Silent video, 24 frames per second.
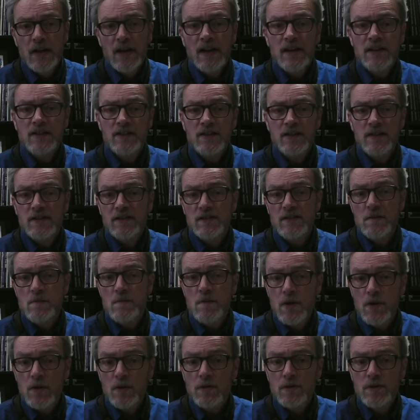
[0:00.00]
as it is the
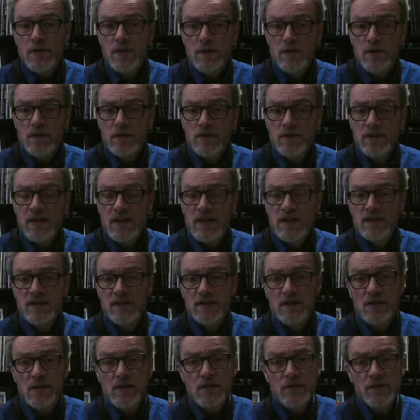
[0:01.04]
mode used
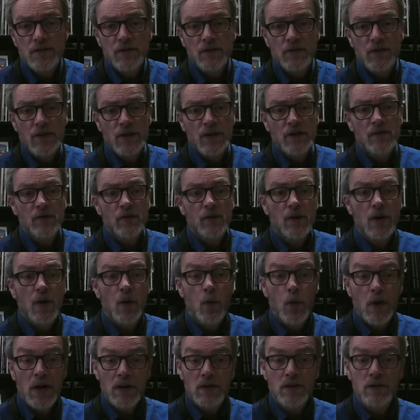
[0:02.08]
exclusively for a
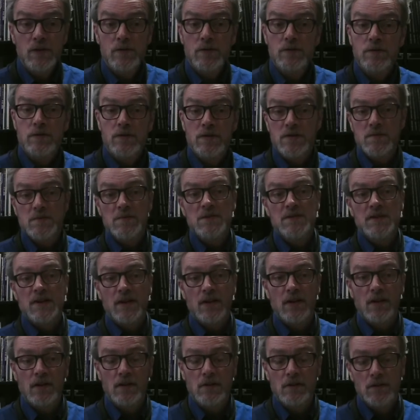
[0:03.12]
well-known Christmas
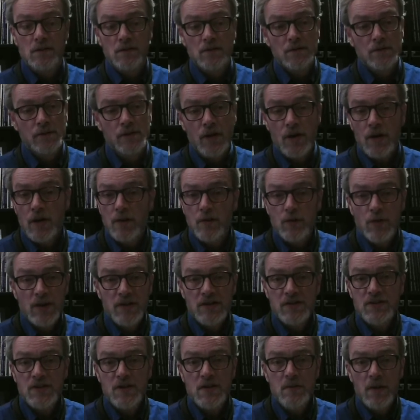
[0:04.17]
carol, God
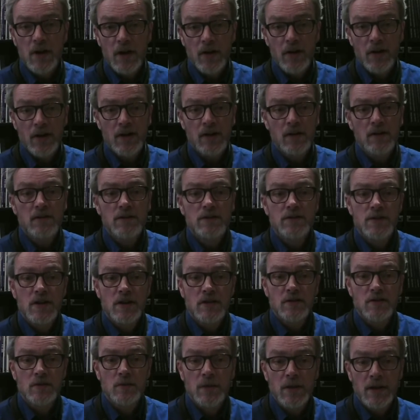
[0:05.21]
Rest Ye Merry,
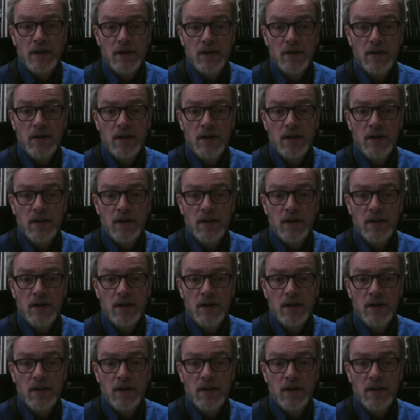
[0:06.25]
Gentlemen.